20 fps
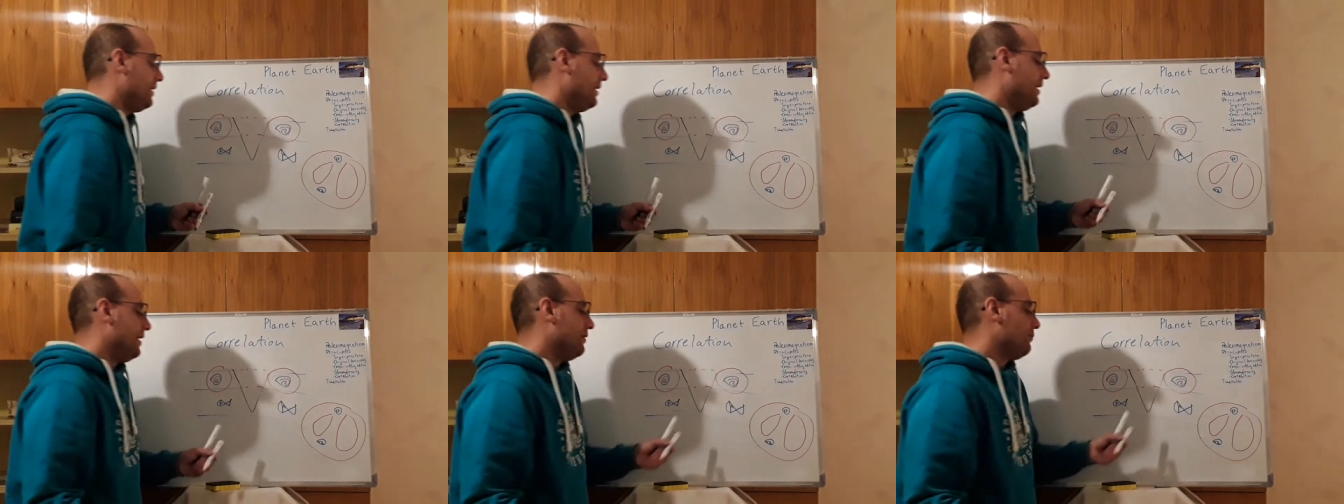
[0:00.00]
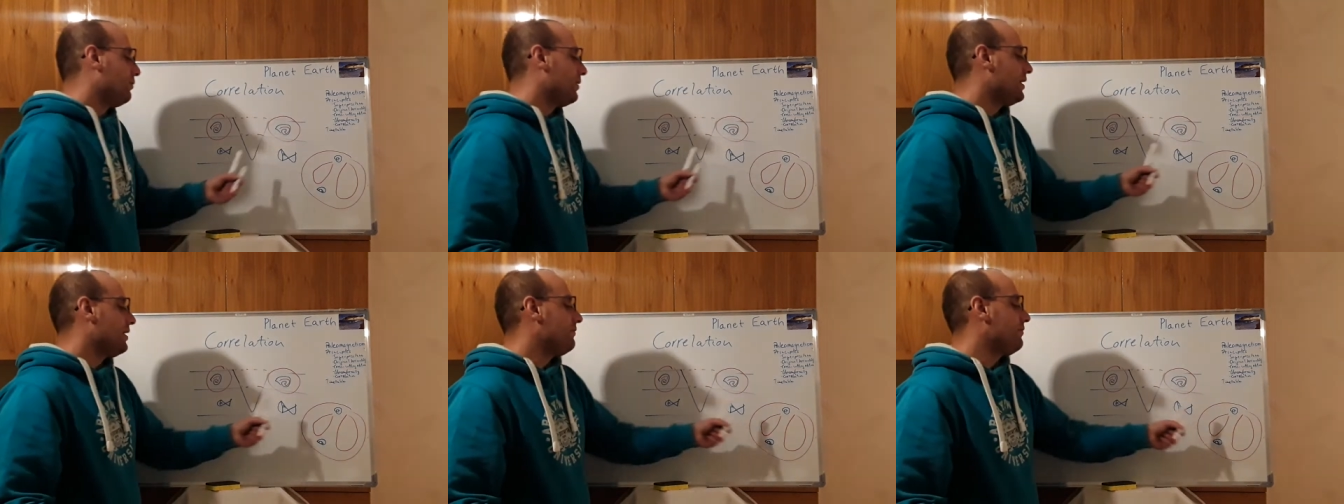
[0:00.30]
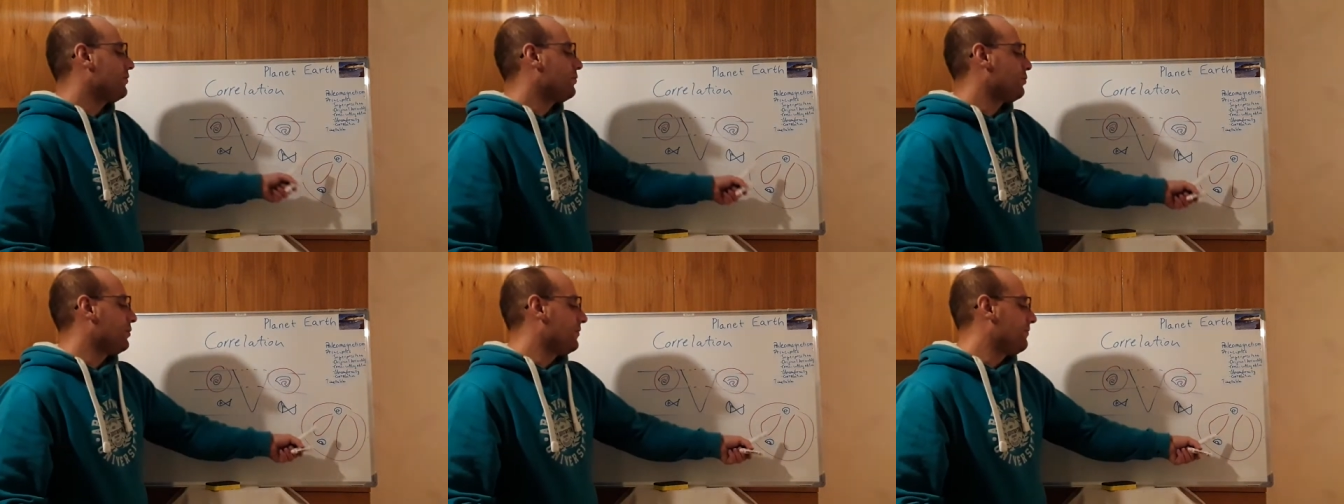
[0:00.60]
And
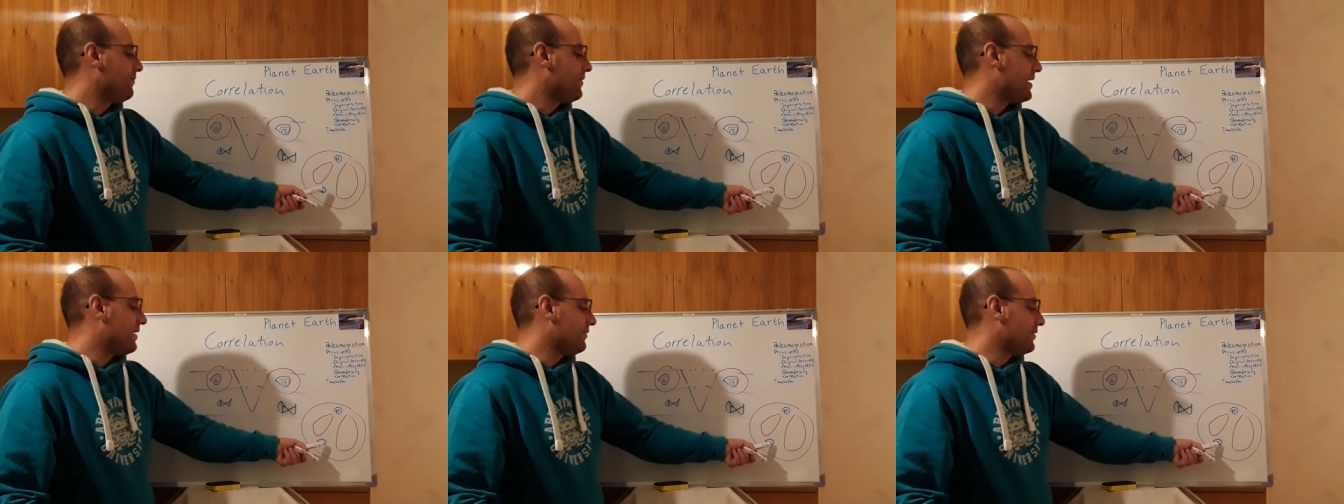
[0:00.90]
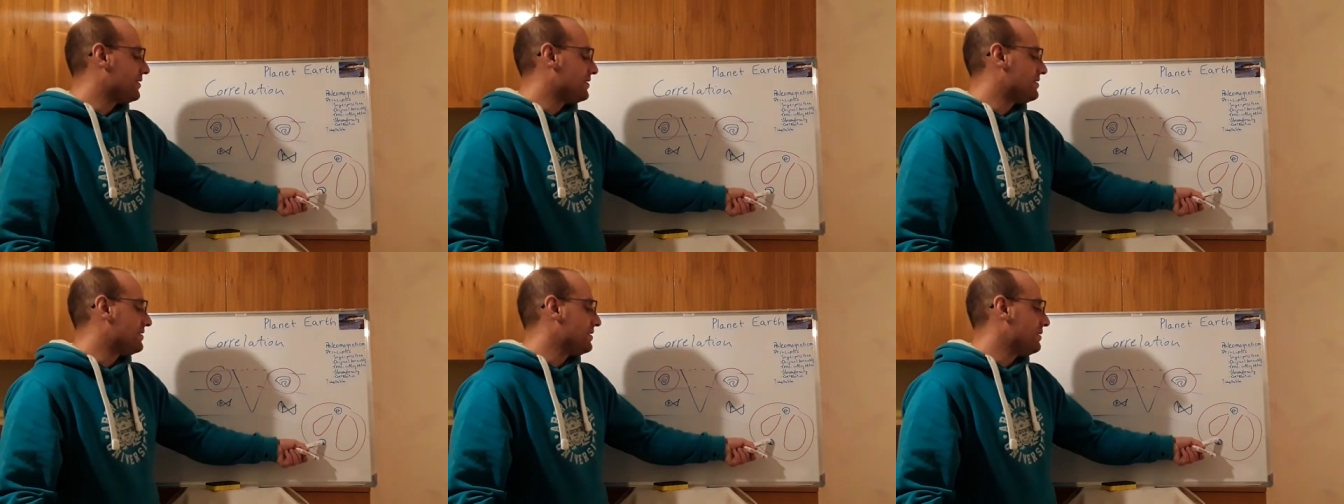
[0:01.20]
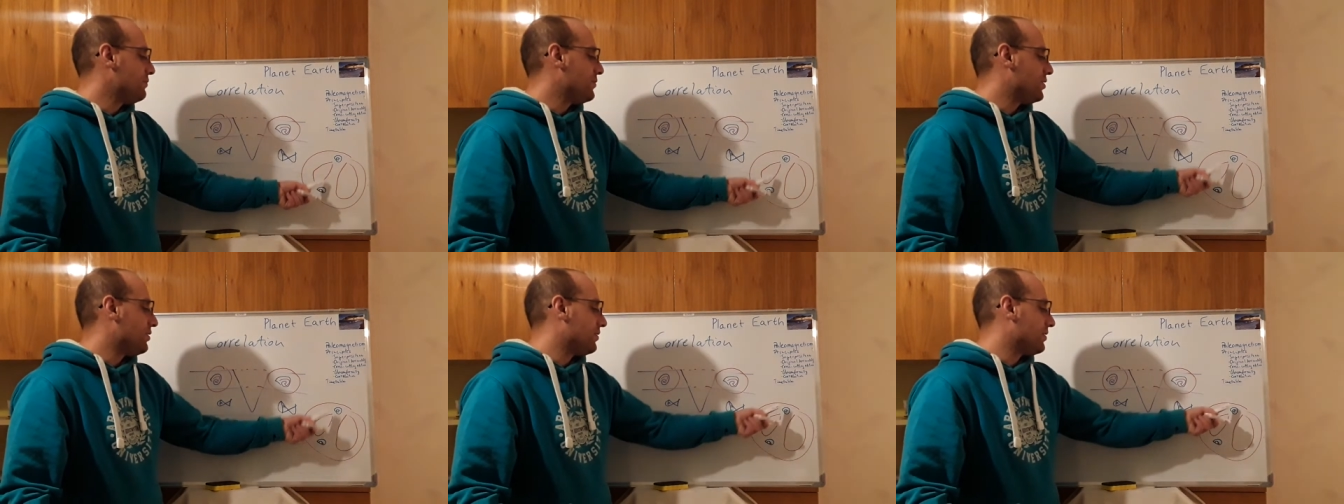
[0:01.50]
whenever we found the
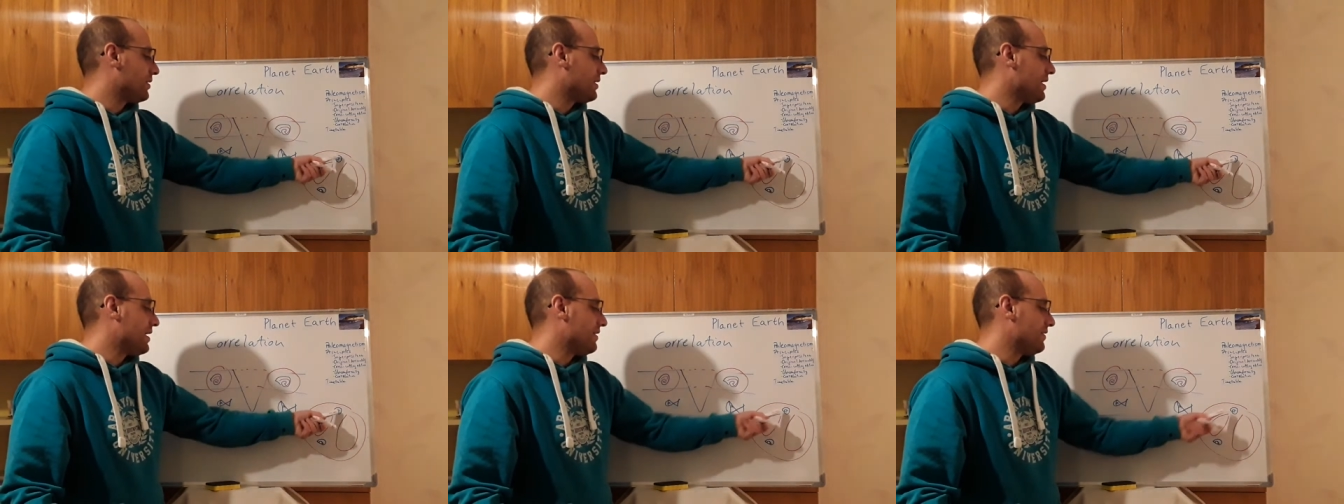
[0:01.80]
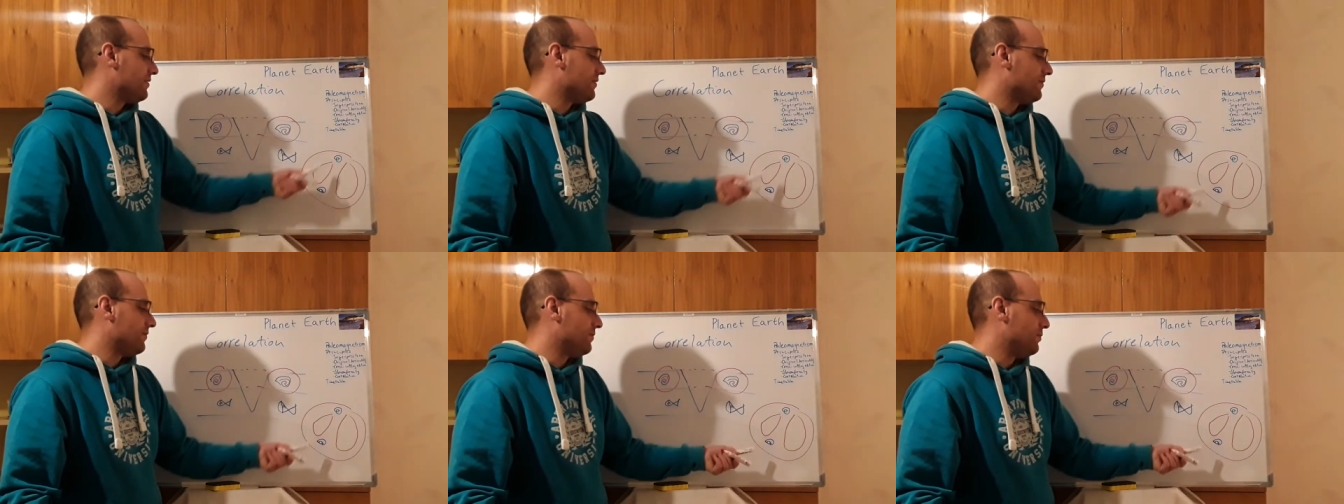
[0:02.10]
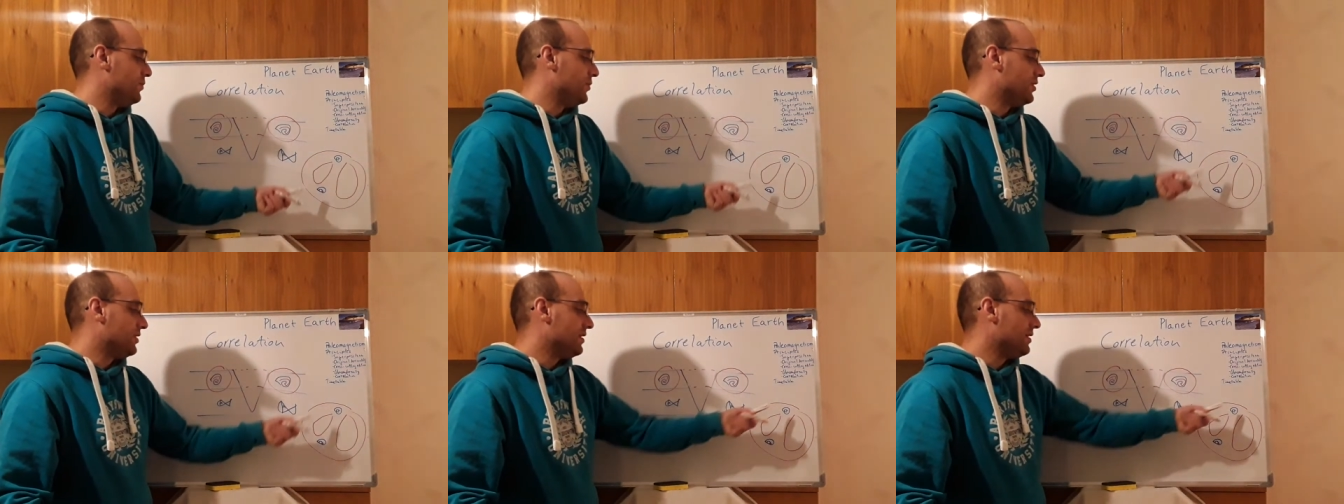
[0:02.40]
similar kinds of
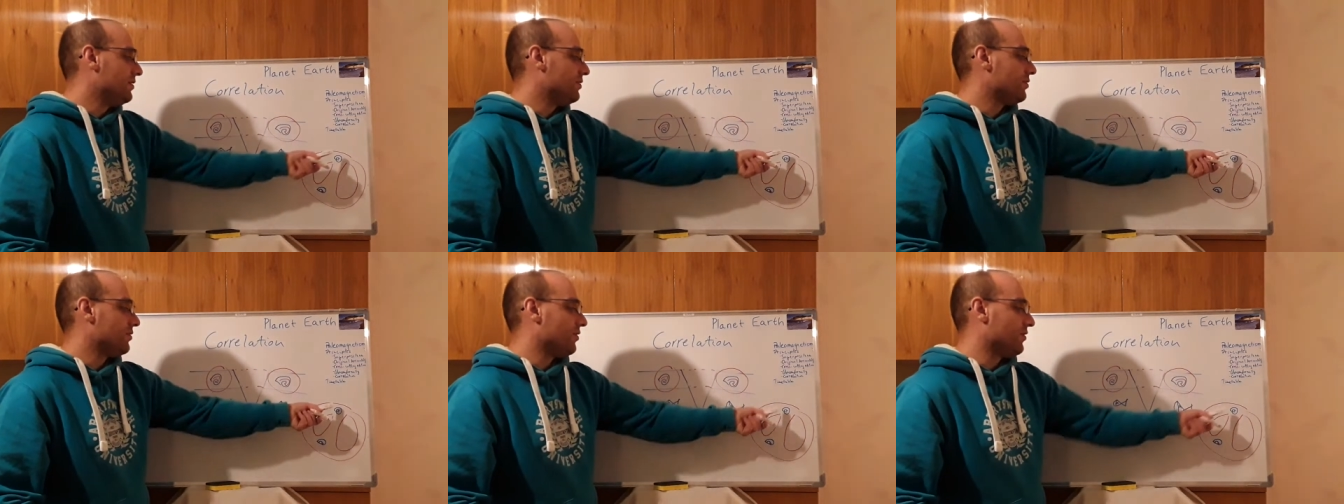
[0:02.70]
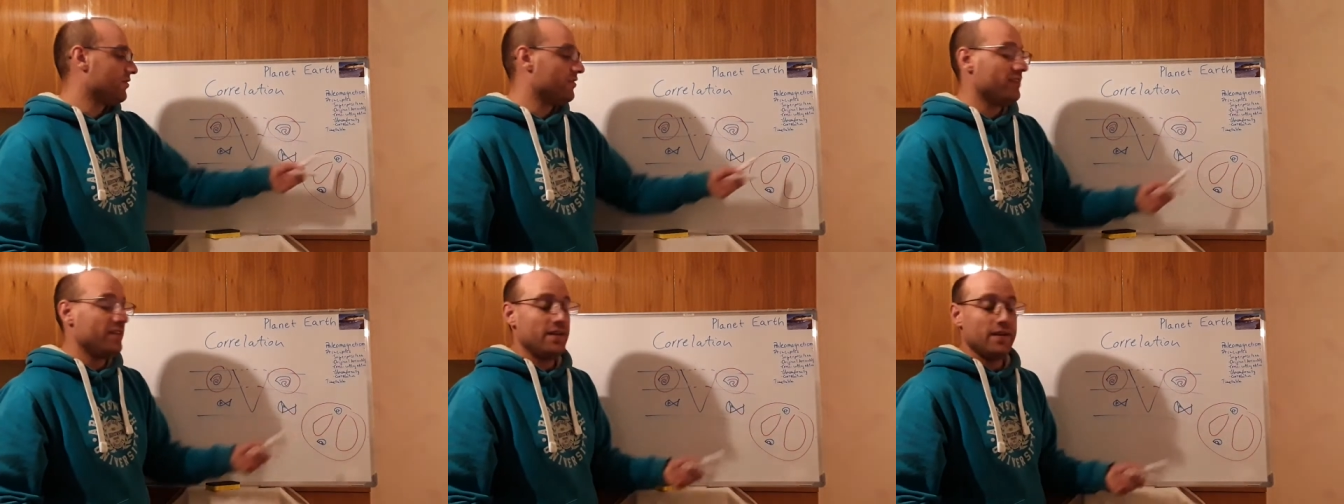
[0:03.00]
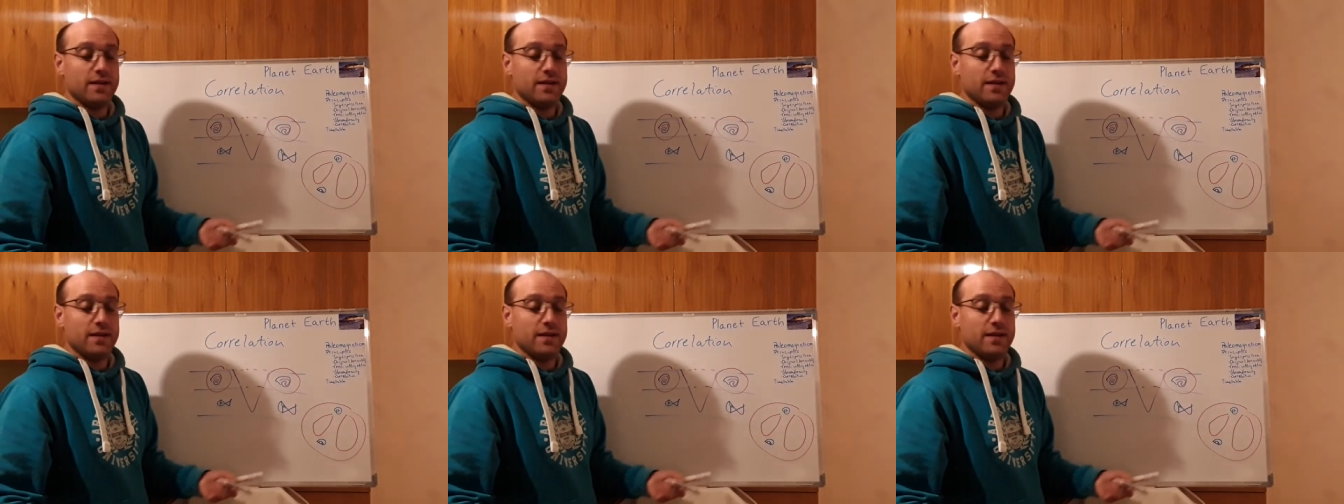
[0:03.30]
materials